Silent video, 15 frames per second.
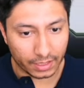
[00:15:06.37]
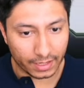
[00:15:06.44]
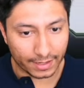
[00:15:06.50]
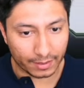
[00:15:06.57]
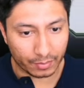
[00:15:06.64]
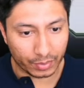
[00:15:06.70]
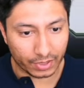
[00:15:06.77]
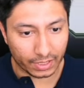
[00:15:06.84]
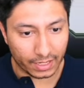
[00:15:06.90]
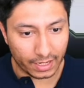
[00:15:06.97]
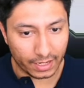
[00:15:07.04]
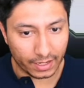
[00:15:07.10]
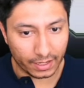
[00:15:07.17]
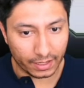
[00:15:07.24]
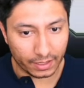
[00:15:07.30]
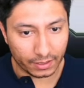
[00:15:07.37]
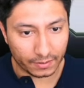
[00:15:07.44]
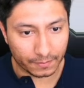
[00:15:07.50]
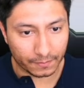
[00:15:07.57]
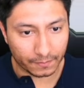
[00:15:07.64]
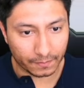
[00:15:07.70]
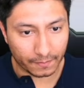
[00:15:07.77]
Hit apply,
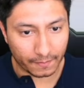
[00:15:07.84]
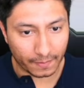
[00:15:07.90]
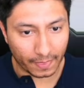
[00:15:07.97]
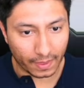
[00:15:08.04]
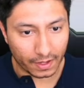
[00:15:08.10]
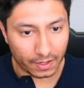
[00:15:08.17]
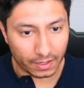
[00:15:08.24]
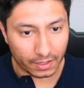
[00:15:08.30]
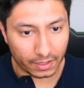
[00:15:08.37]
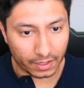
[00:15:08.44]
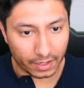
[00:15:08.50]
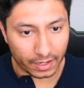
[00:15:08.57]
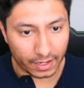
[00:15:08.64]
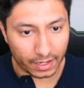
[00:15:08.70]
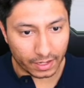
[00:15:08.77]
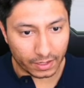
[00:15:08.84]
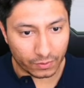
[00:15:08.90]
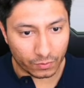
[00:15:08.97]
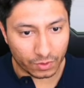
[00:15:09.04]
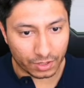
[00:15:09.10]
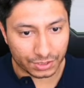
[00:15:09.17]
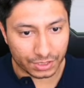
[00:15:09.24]

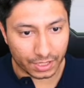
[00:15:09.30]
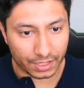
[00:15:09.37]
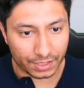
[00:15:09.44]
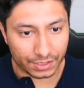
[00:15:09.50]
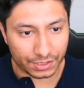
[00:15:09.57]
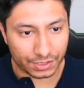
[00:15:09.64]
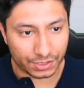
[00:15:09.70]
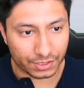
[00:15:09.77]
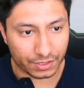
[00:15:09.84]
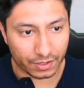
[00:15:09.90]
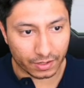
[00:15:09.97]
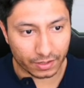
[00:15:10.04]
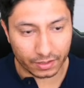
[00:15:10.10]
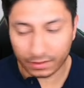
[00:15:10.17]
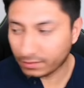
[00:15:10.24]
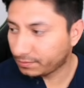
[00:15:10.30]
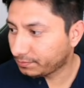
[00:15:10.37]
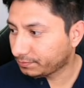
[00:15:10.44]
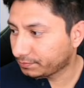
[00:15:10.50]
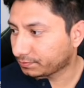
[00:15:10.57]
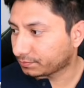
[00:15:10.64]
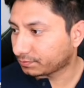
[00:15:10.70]
and we're also going to start it.
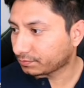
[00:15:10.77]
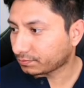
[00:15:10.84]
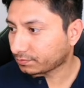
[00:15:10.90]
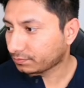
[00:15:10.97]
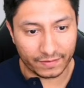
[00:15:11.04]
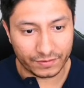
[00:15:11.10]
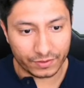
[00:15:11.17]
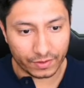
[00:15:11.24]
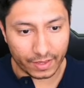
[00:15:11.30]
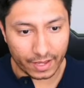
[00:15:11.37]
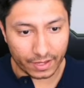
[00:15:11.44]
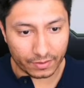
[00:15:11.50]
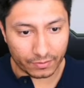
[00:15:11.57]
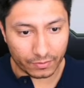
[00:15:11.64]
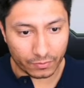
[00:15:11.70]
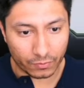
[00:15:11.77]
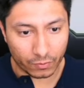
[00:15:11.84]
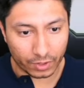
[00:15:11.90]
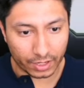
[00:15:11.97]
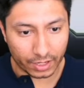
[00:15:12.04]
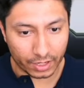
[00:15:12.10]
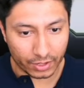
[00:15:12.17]
After that,
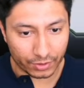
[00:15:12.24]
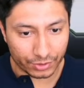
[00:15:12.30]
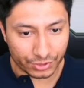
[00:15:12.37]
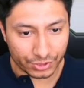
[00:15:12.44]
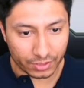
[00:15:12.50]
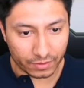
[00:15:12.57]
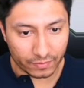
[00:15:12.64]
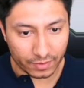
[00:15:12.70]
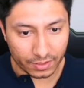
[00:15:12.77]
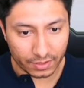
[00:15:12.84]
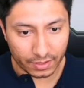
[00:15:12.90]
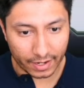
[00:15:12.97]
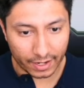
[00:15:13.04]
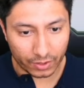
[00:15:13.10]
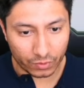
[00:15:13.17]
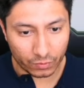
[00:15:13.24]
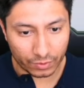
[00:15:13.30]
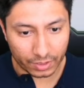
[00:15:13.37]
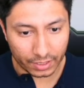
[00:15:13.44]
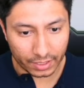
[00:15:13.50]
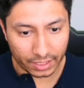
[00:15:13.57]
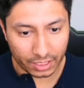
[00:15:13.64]
we're going to go to server, and
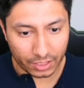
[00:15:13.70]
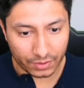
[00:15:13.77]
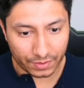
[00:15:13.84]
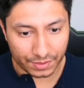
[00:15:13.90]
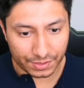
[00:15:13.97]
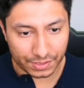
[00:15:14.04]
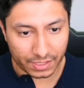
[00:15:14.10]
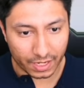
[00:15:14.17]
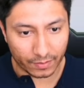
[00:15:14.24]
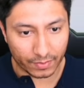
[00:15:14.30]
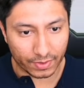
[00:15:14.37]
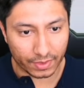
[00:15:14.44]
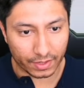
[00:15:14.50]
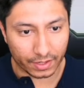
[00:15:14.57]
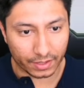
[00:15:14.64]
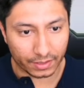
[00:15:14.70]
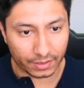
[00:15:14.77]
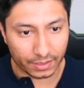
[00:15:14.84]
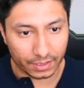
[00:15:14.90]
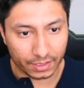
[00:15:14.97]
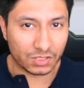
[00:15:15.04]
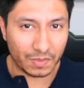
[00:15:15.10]
we're going to do the same thing.
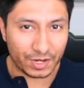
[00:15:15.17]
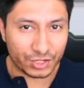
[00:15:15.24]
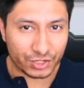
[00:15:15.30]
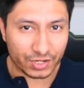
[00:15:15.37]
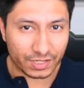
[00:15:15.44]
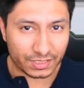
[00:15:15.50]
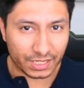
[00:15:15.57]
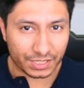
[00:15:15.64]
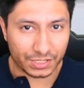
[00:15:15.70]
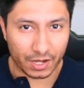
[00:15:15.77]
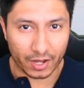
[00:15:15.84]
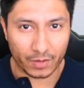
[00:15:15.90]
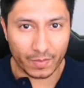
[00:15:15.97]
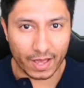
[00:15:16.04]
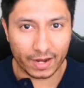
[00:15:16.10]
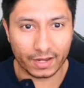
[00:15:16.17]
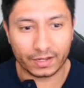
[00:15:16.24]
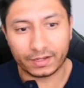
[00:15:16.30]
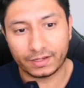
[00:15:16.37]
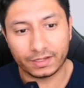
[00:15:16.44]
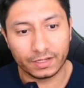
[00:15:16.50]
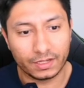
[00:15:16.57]
So make sure it's set to
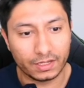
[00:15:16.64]
automatic.